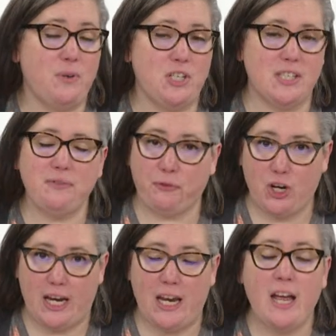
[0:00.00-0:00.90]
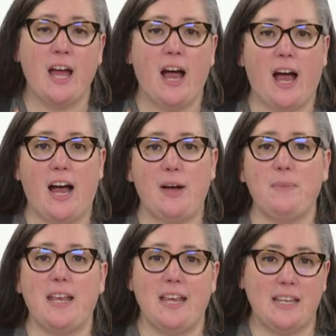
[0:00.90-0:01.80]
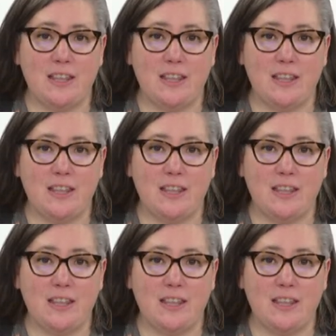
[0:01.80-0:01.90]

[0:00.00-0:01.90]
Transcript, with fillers: which is free, um, in